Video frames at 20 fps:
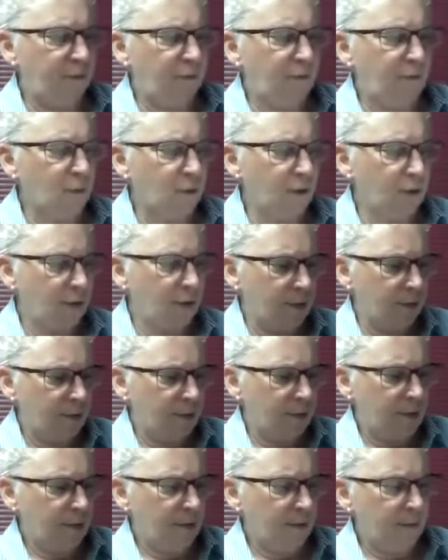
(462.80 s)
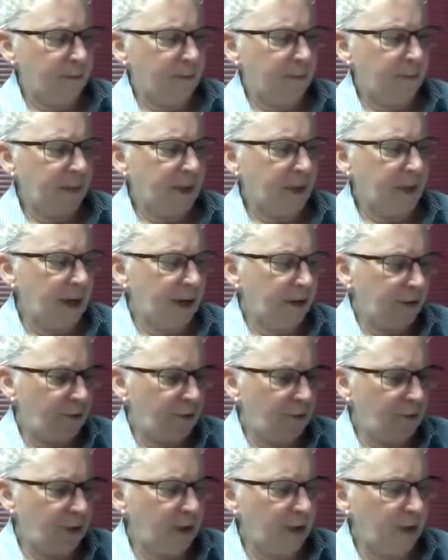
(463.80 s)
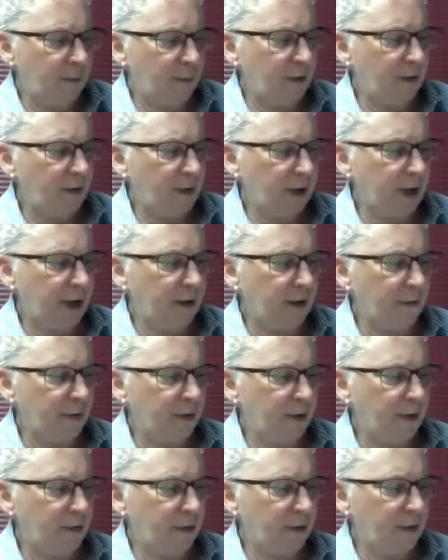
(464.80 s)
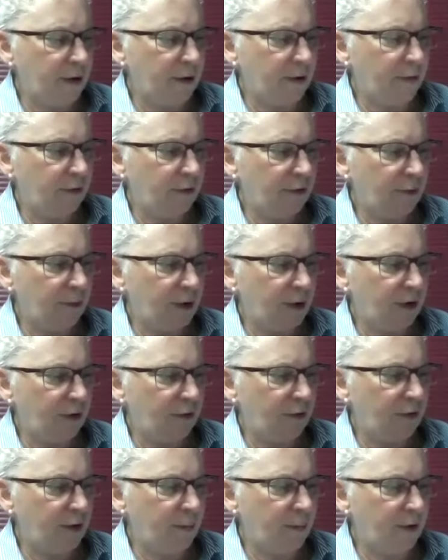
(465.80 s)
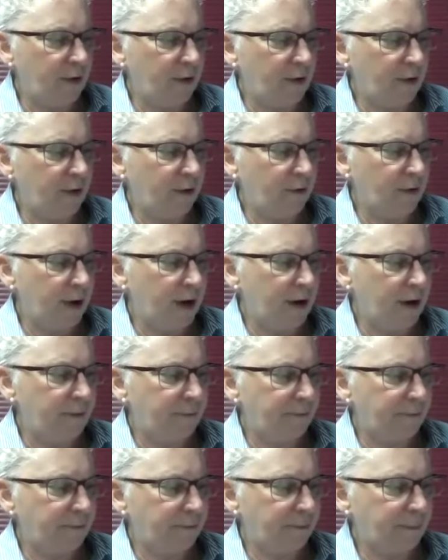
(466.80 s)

for next week, I'm gonna look at it really quick just to make sure I'm telling you right.